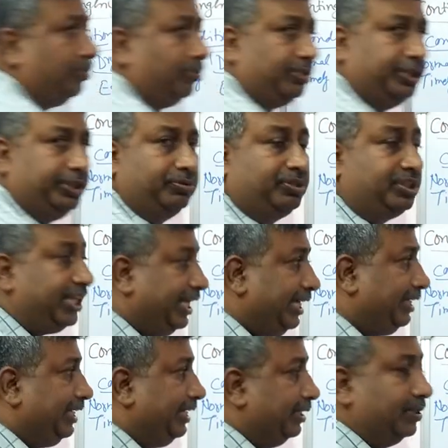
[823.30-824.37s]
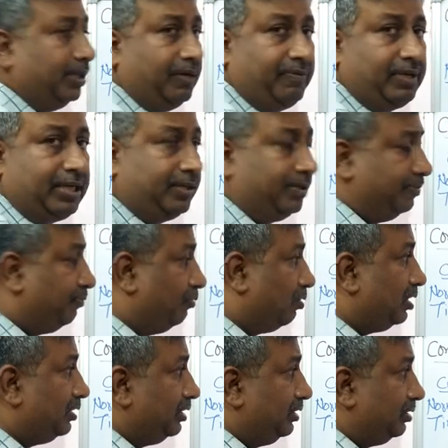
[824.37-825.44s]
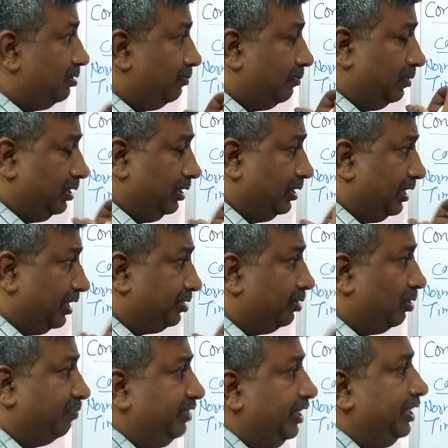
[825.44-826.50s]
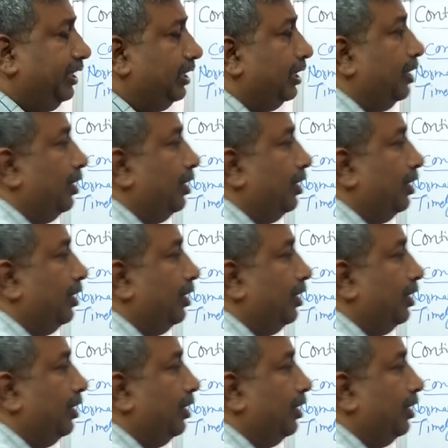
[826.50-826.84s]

to reduce the ET. Our focus is in reduction of ET.